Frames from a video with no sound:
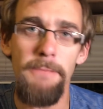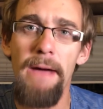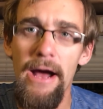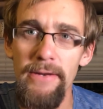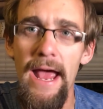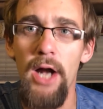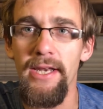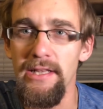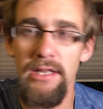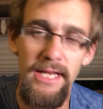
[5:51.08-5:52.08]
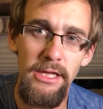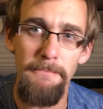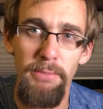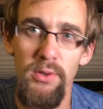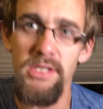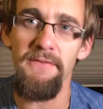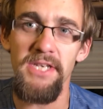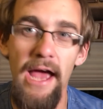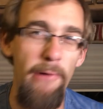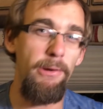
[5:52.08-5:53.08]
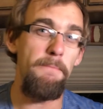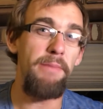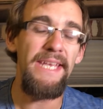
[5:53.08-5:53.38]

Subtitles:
to bow down and lick the boots of a tyrant.